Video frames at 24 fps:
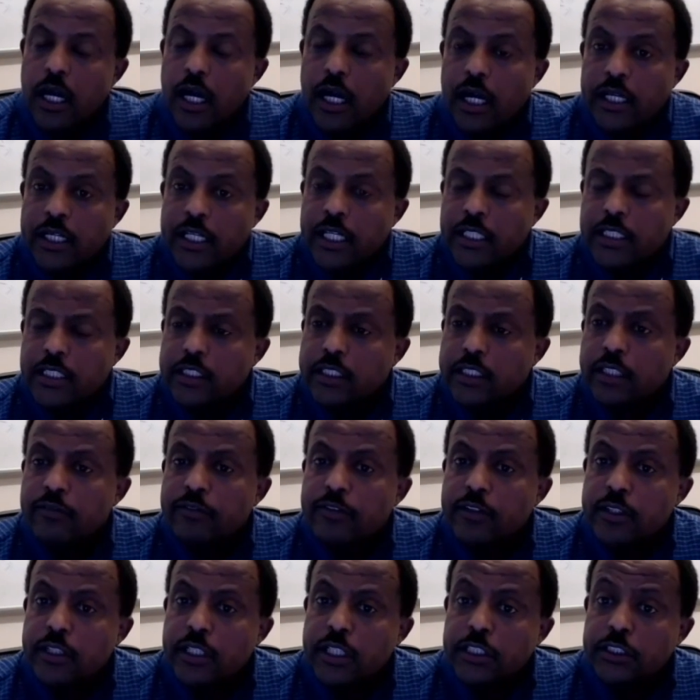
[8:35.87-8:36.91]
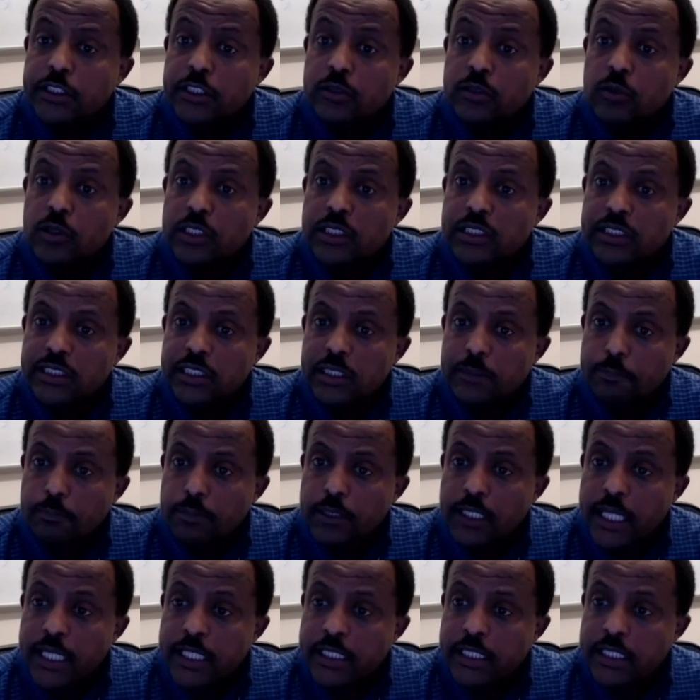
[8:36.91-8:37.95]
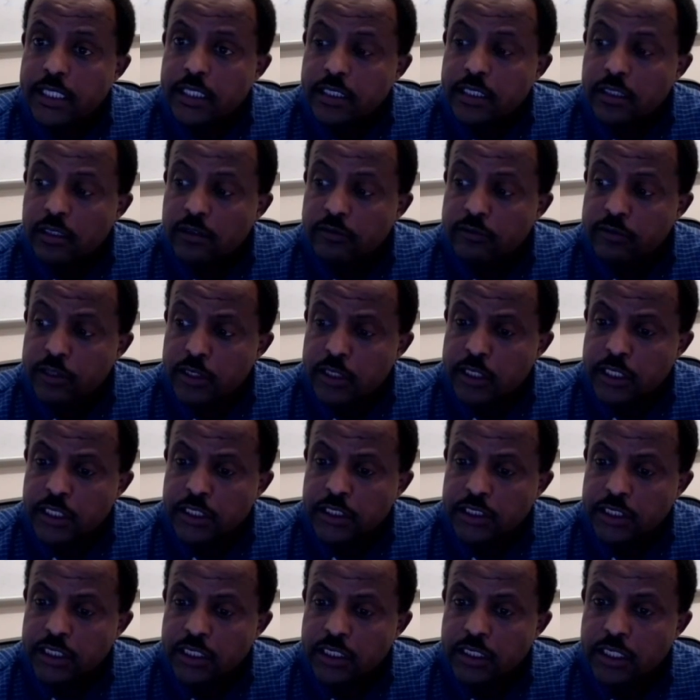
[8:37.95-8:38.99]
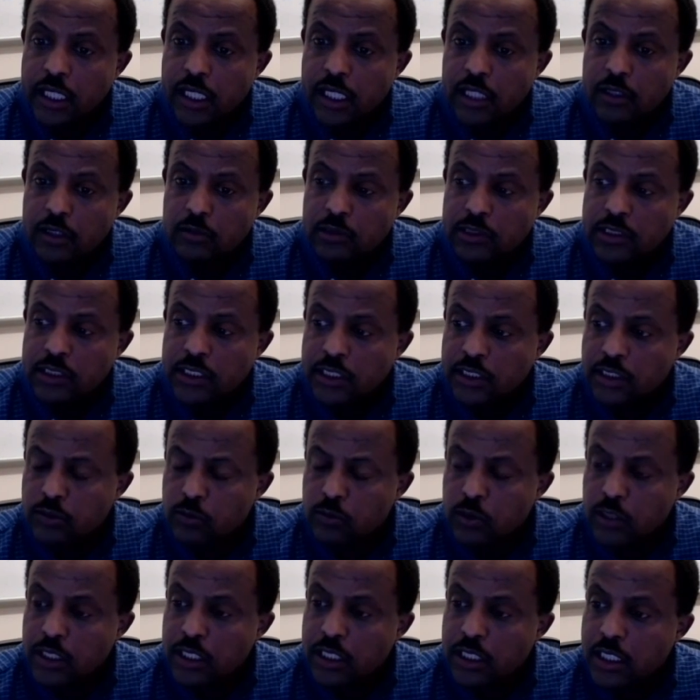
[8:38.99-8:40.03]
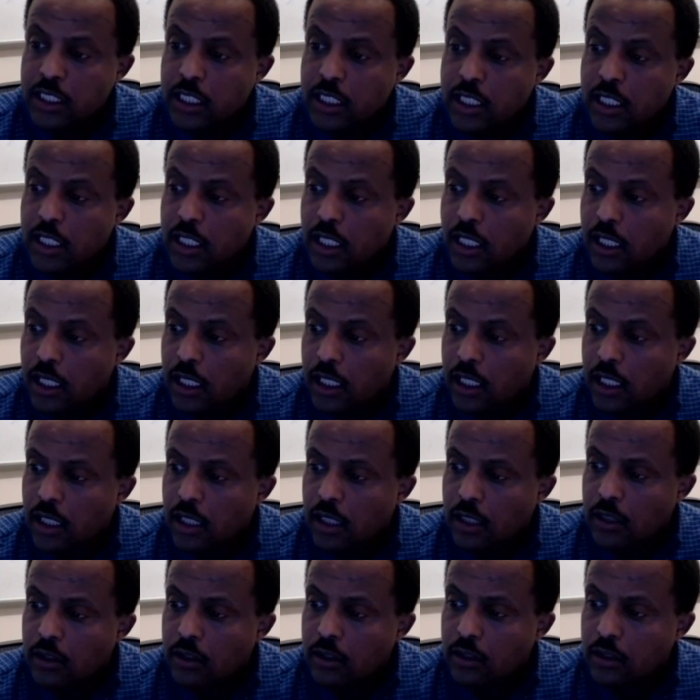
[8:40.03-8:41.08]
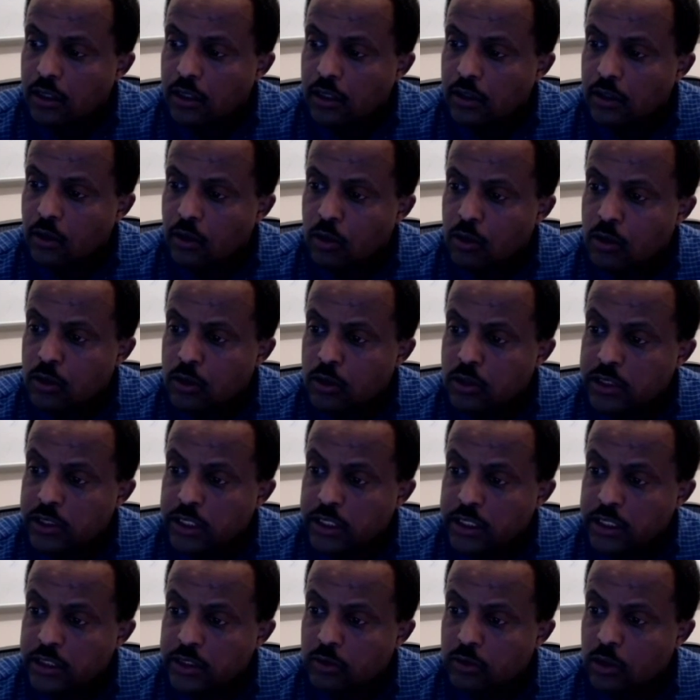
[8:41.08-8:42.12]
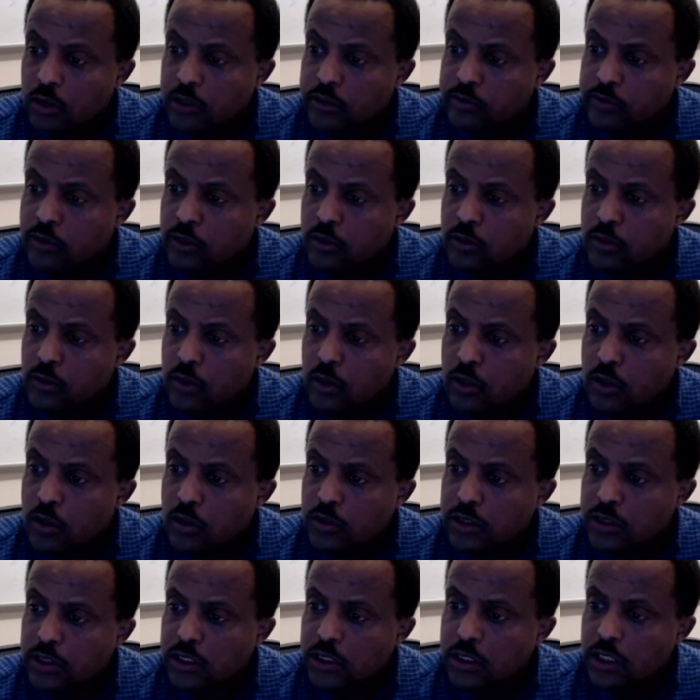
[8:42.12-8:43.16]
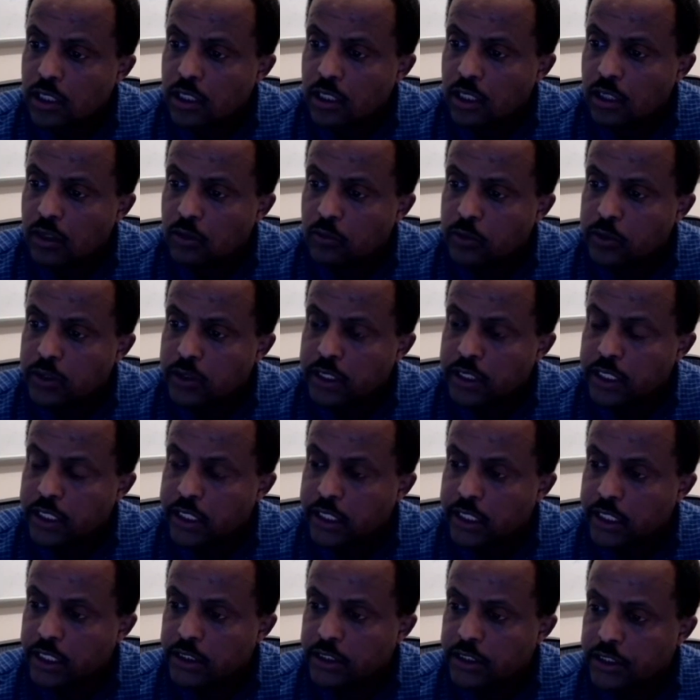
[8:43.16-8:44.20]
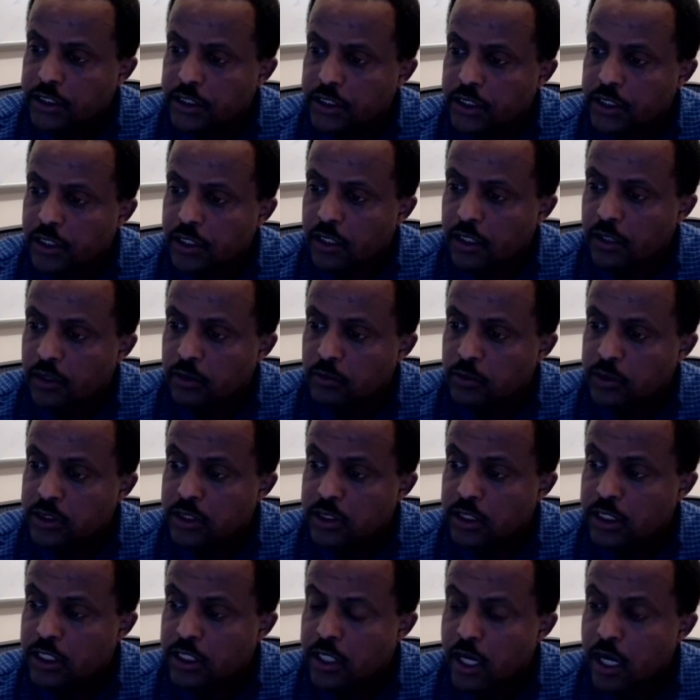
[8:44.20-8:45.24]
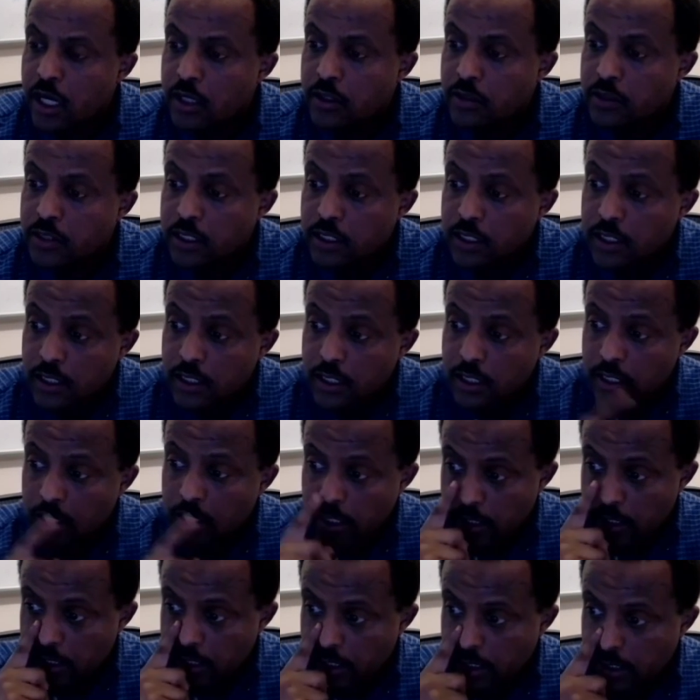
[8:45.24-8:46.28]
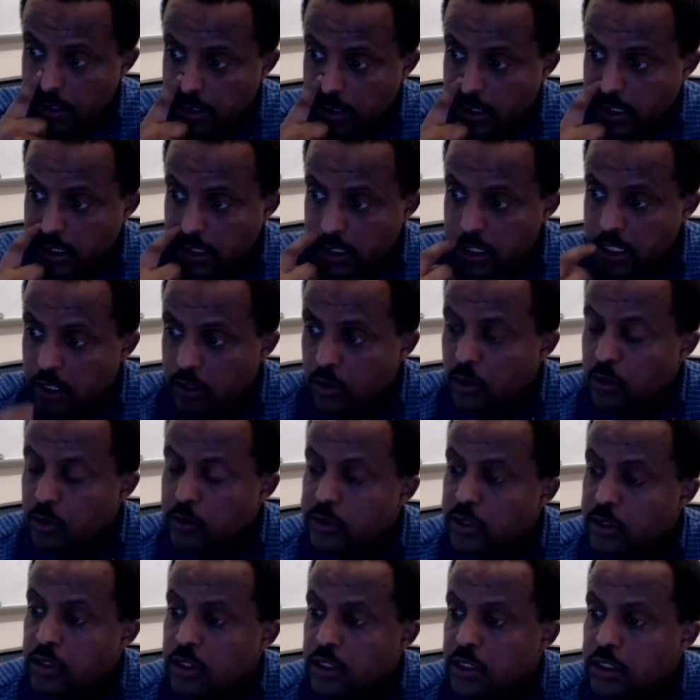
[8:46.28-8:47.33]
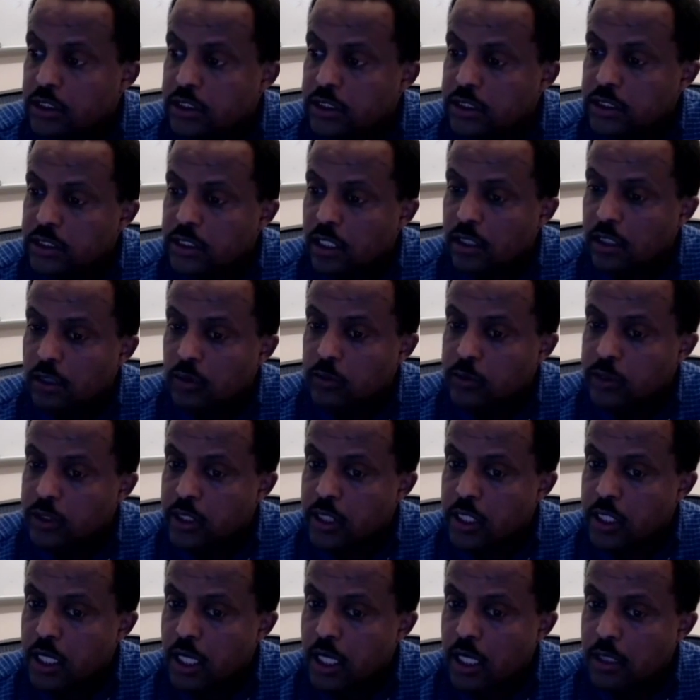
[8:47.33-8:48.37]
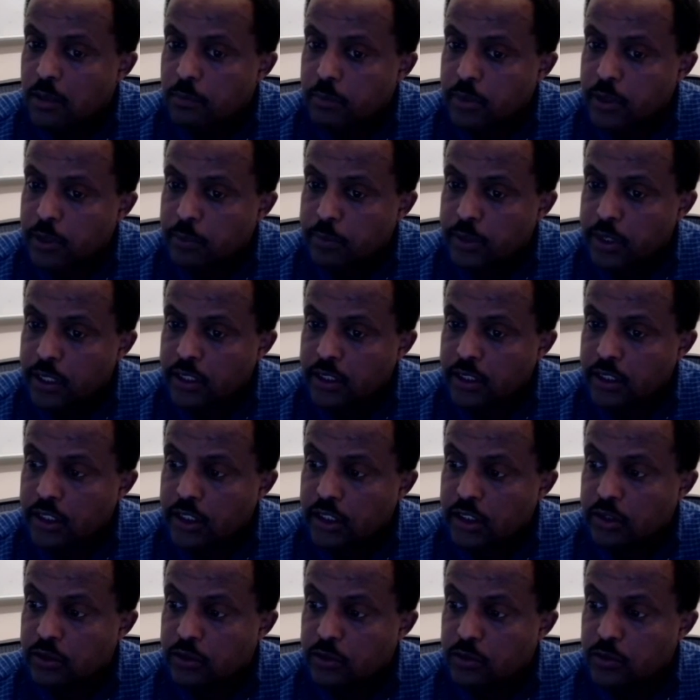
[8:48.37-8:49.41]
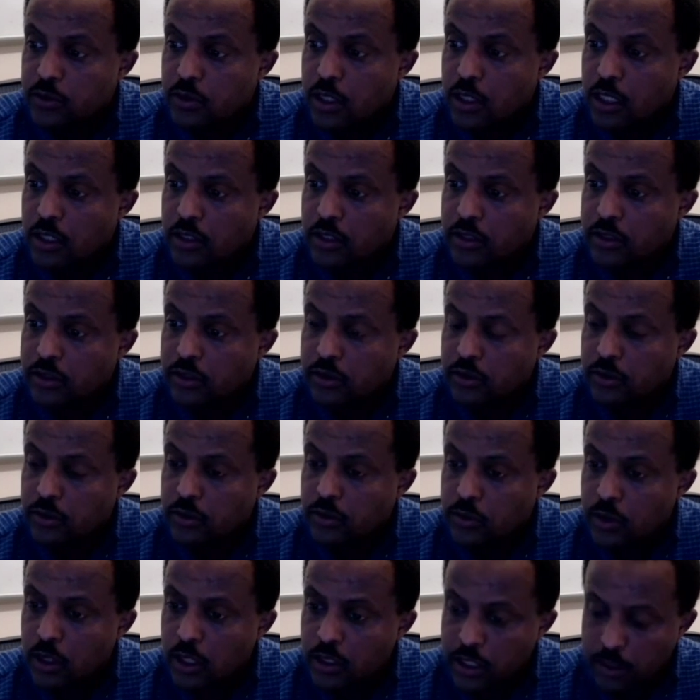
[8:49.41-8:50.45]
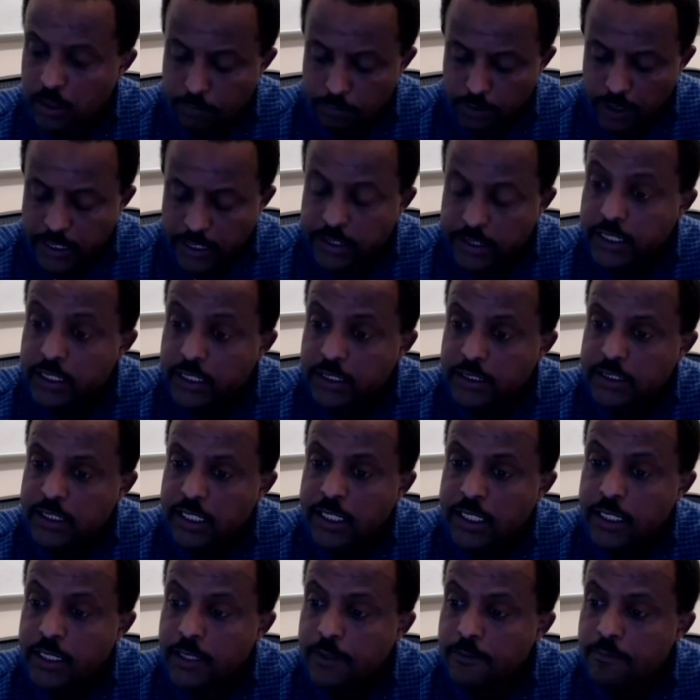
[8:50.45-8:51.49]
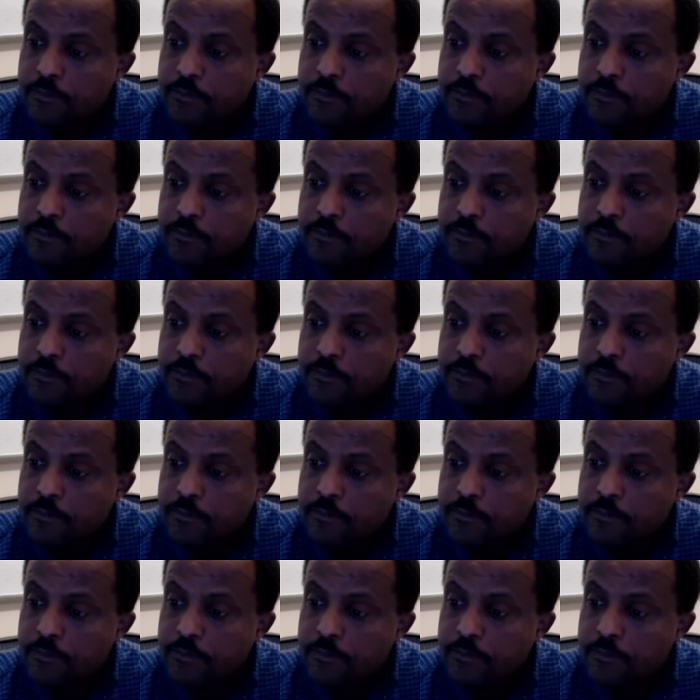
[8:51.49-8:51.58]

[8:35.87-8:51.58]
Another configuration was the planting configuration. Uh, with this one, uh, uh, all the twenty-four rows uh, were engaged uh, with the ground, and the uh, row units uh, were uh, prepared to, uh, to do on a planting setting.